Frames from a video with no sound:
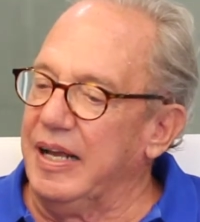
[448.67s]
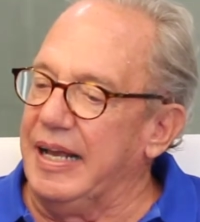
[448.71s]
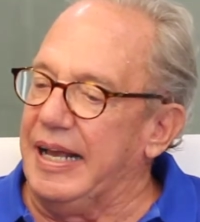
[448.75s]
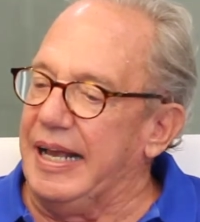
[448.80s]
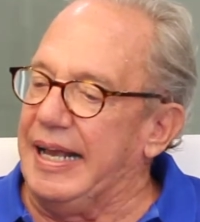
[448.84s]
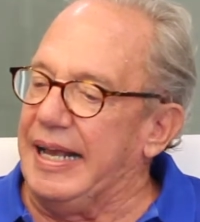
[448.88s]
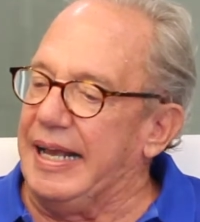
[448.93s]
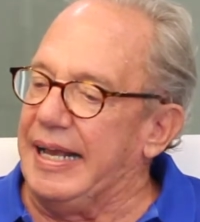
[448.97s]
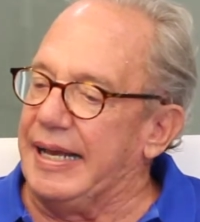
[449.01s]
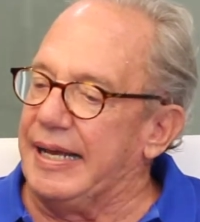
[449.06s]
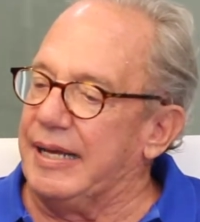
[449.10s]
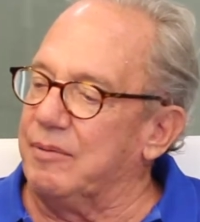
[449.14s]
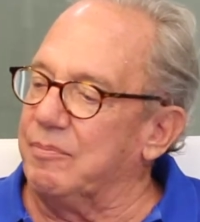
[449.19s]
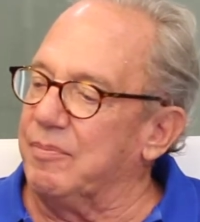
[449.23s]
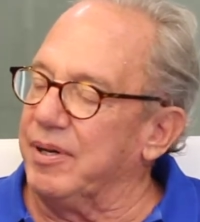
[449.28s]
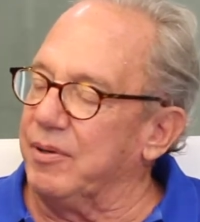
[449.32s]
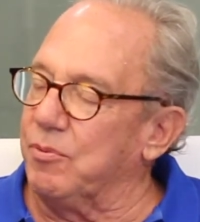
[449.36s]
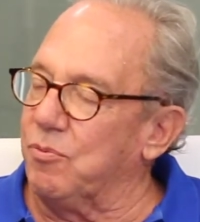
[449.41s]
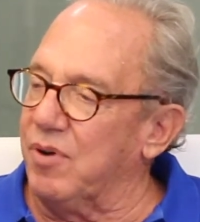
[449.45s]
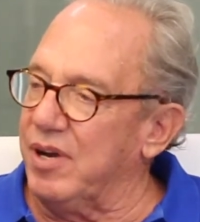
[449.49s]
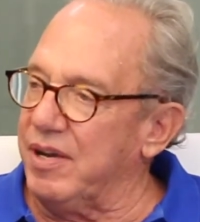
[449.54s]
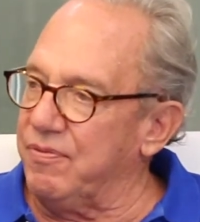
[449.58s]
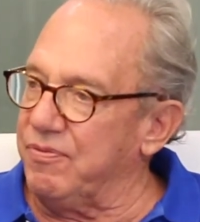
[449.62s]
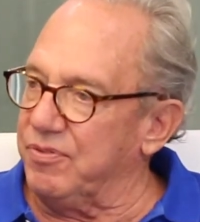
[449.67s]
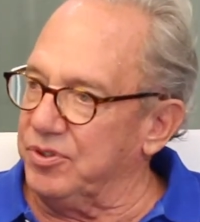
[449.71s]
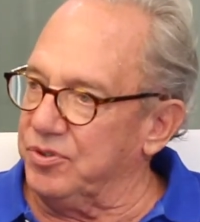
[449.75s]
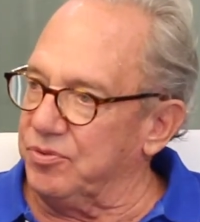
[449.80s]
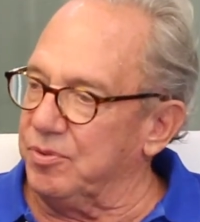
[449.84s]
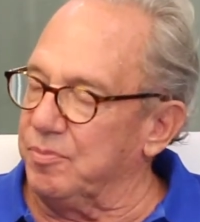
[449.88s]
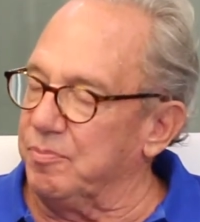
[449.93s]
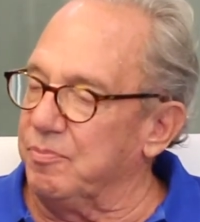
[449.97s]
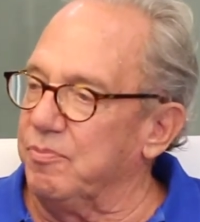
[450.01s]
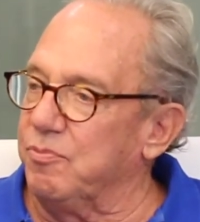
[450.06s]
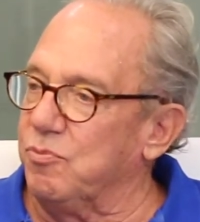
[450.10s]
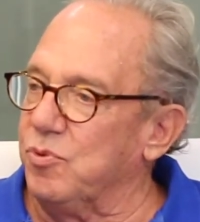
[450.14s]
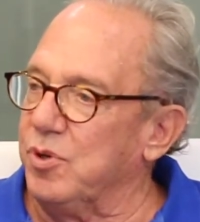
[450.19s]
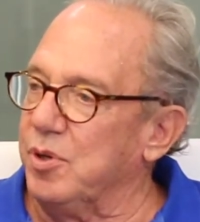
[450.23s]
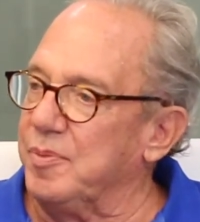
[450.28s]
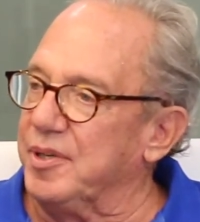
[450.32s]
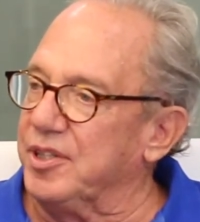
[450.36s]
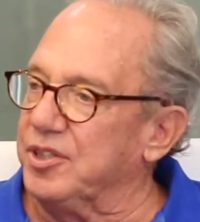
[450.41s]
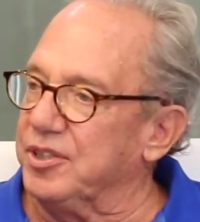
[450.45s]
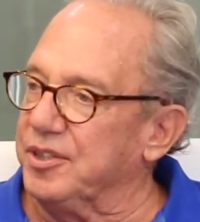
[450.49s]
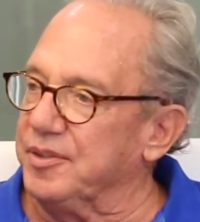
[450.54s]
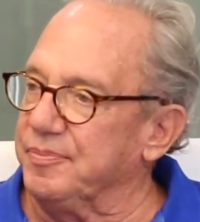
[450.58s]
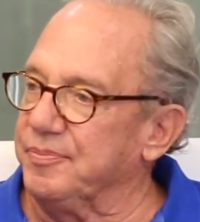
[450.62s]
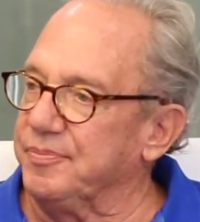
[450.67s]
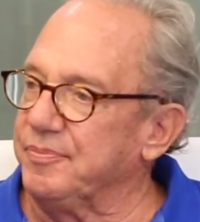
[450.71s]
and my wife was from Wilmington.